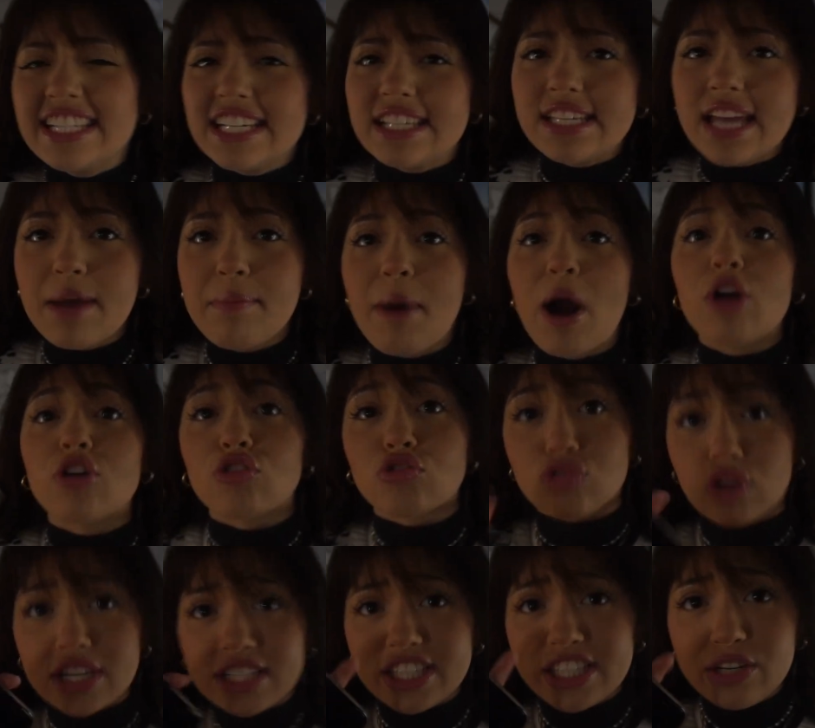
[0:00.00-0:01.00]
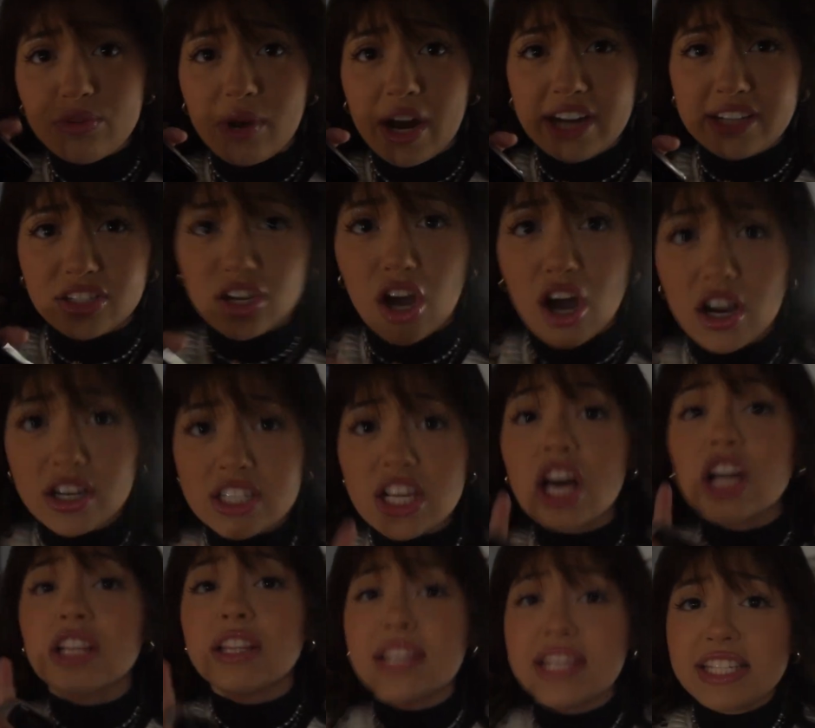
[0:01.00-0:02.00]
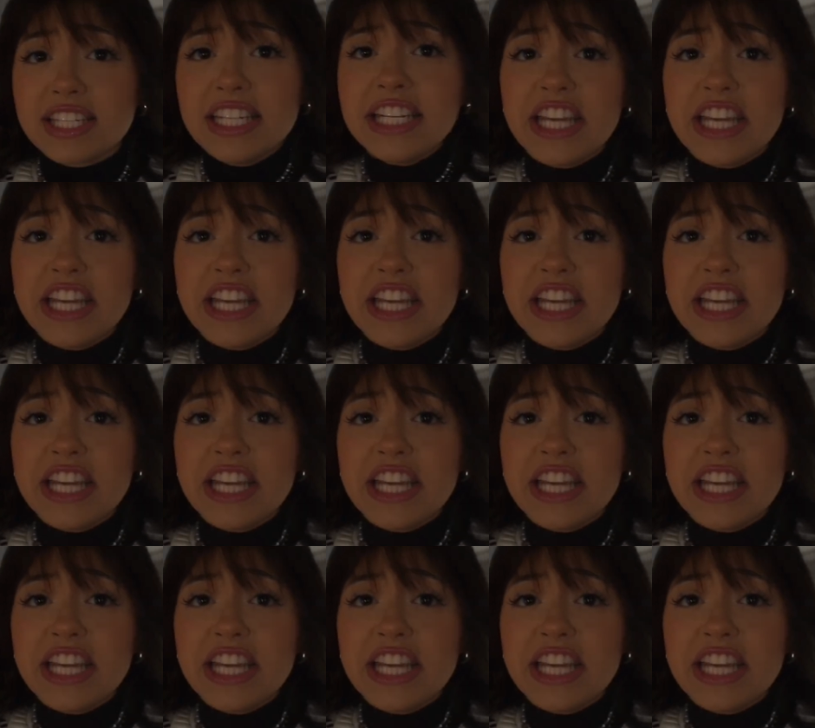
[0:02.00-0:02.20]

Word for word: to say about crusty white dogs, listen